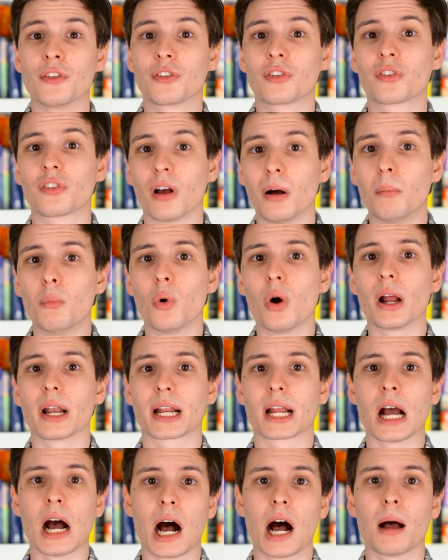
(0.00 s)

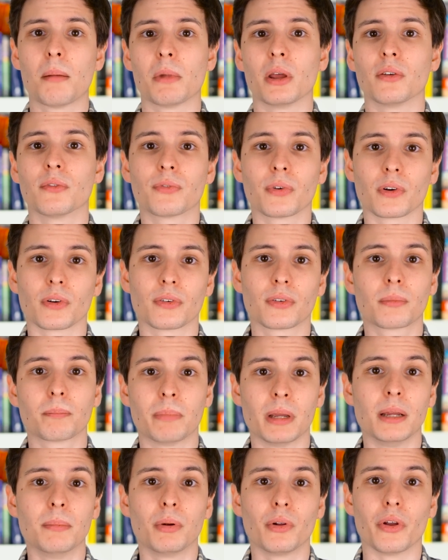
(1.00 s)
somewhat common for
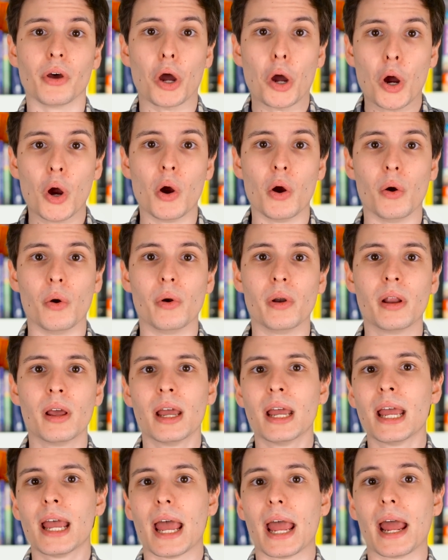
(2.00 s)
people to own.
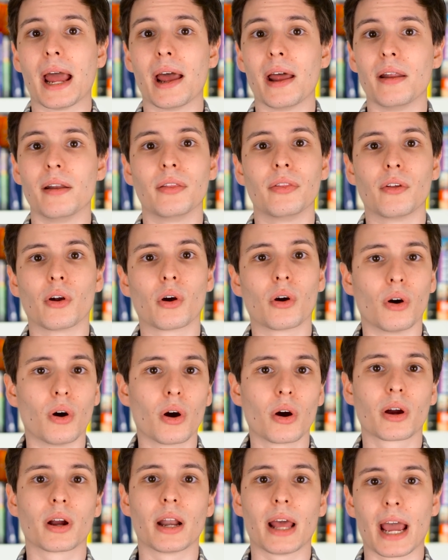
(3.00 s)
And there
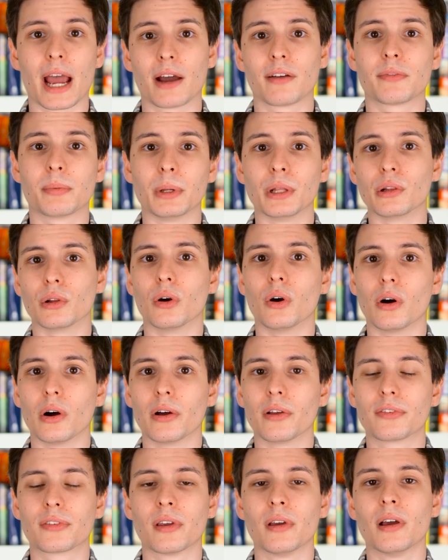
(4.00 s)
are going to have to be
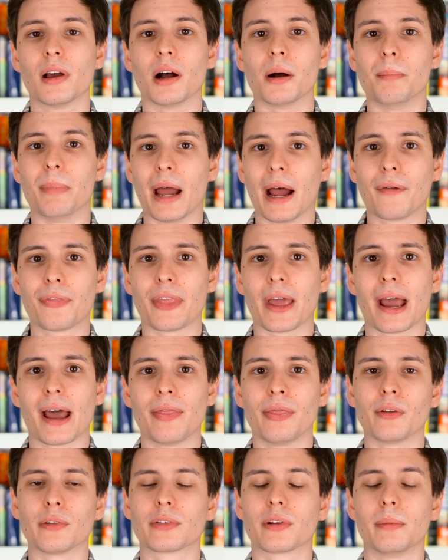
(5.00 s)
laws about
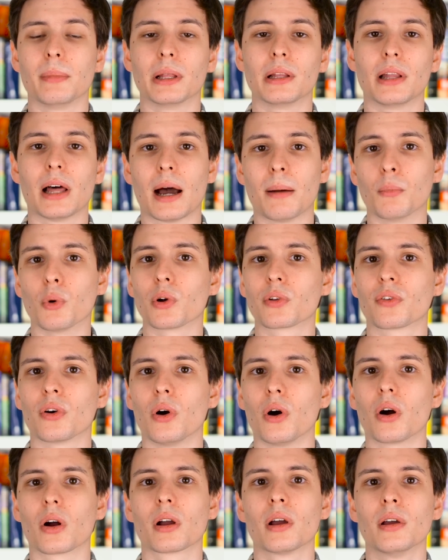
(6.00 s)
that. And there's going to be a lot more
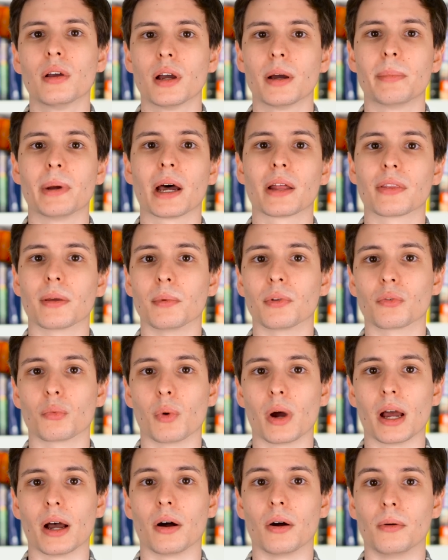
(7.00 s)
talk about them as
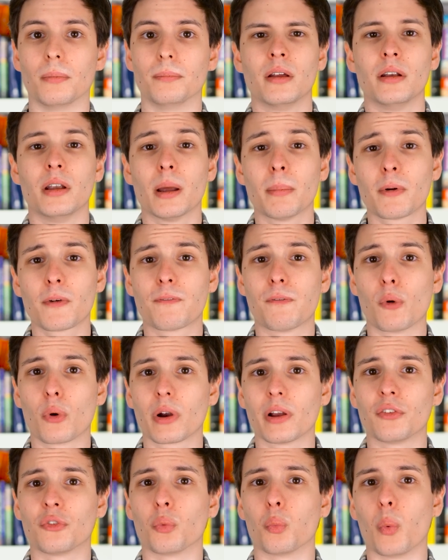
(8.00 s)
well. Number
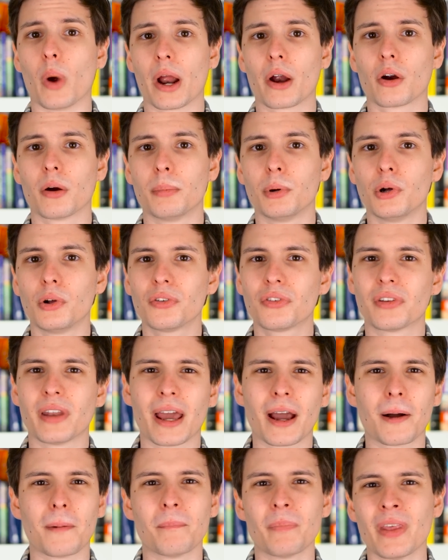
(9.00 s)
four is wearables.
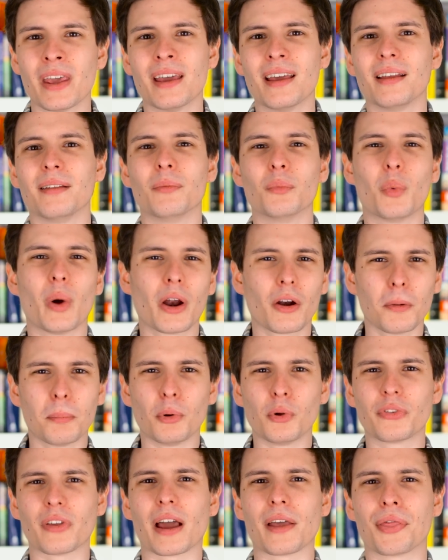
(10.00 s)
Now,
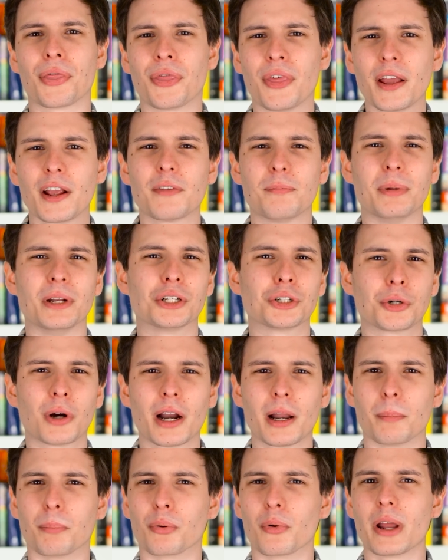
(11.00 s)
wearables I think have been
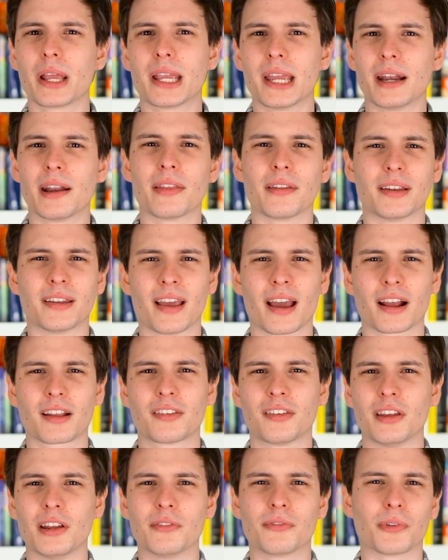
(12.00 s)
trying to break into the tech
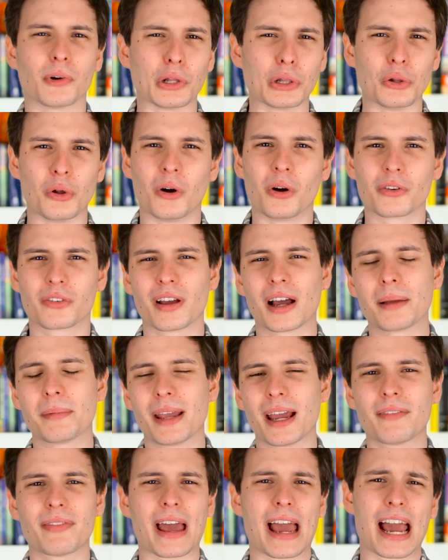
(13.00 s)
scene for a long time.
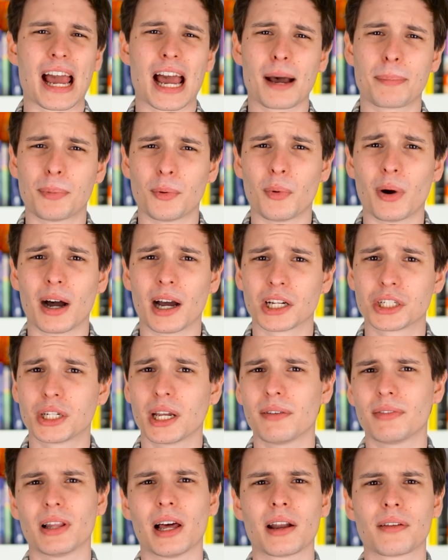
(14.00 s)
You have the Apple Watch, you
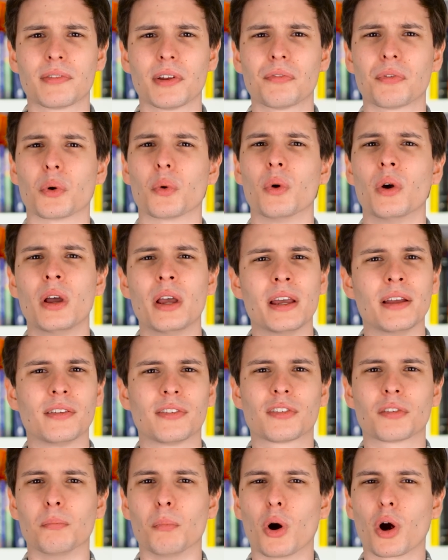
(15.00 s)
have a lot of different
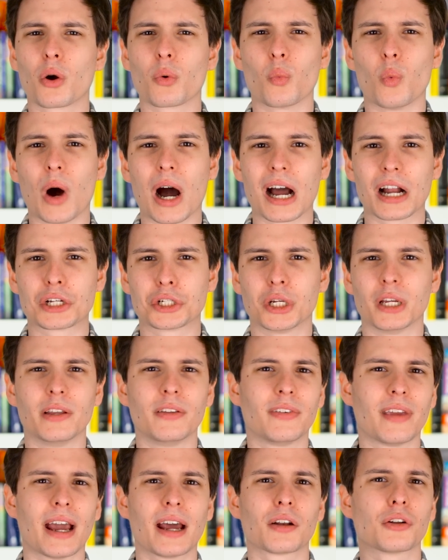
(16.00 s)
smart
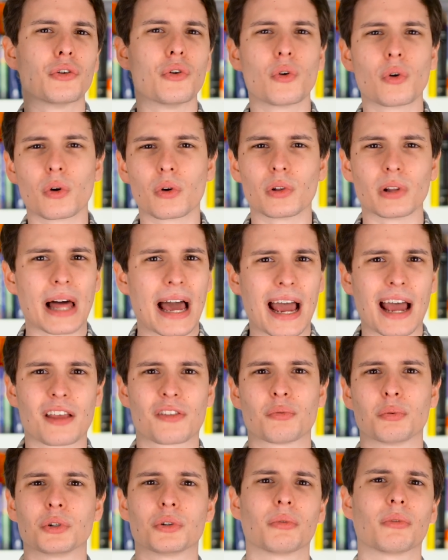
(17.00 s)
watches, you had Google
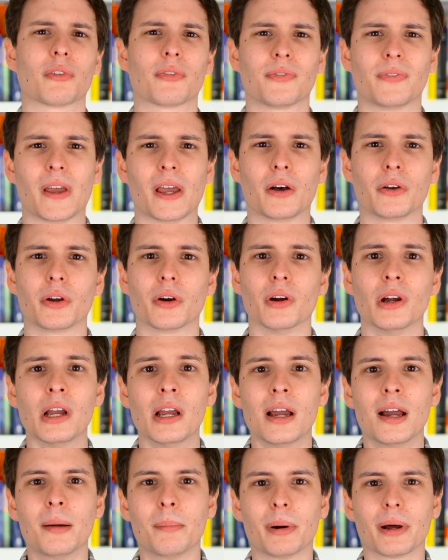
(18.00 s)
Glass, which was a failure,
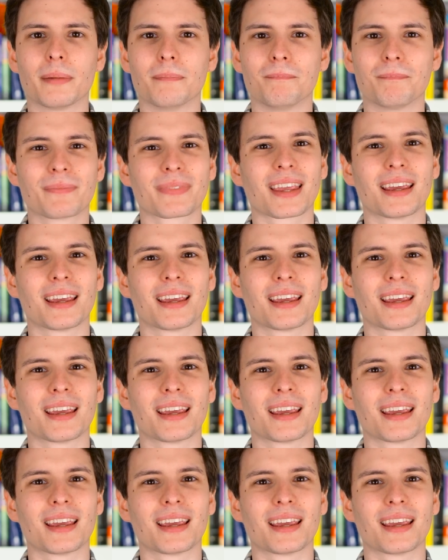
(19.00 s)
but